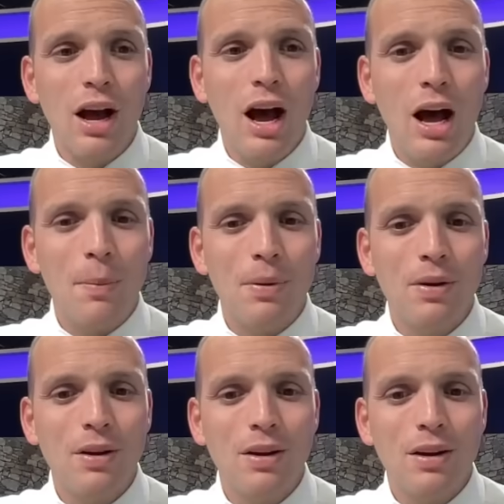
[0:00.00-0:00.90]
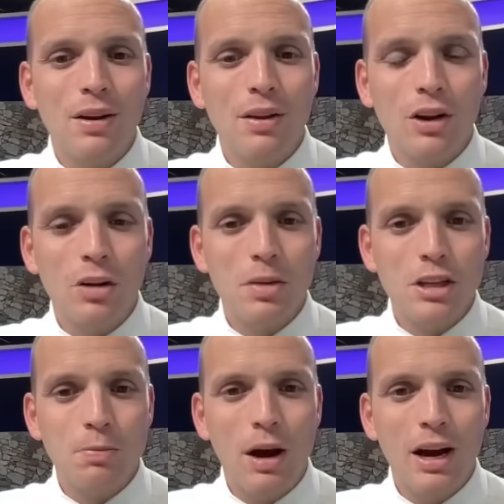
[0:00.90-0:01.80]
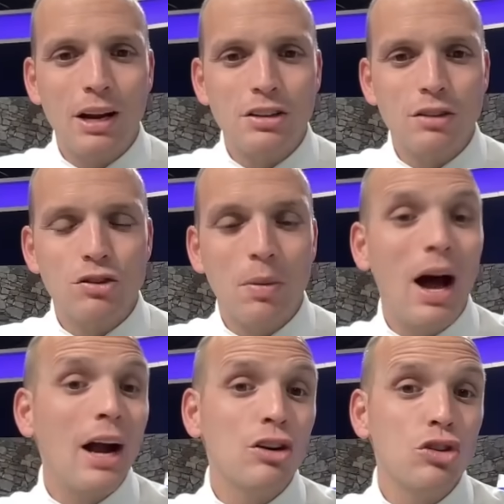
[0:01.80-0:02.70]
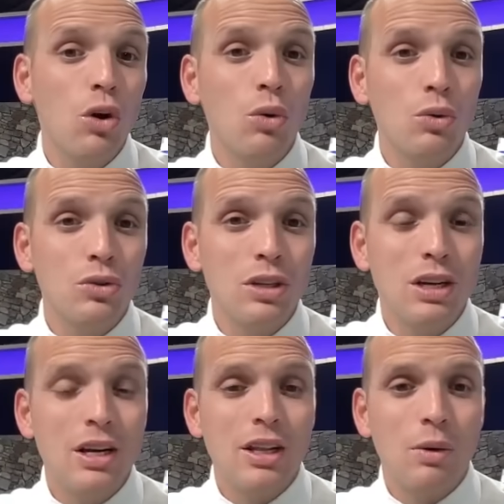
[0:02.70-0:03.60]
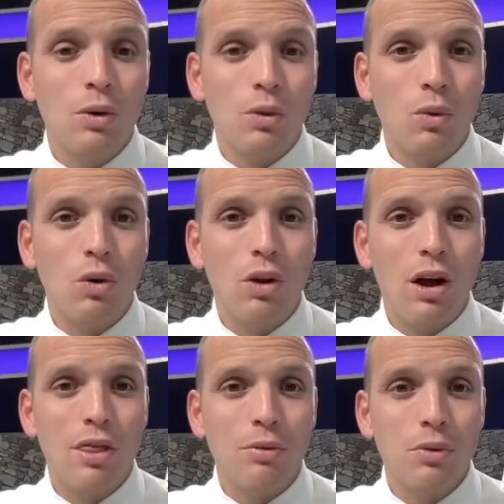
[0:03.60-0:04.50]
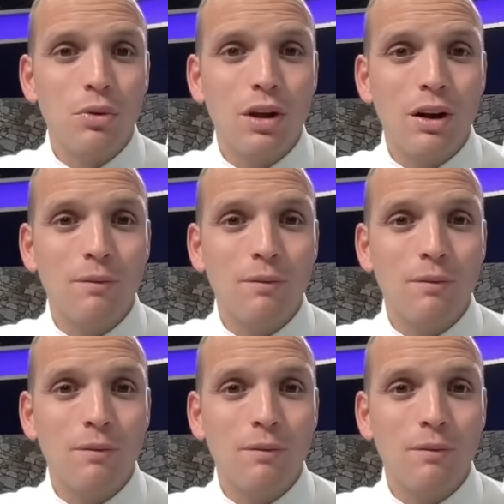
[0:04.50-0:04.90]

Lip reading: up, there are going to be these pockets of some higher totals that want to roll on through there.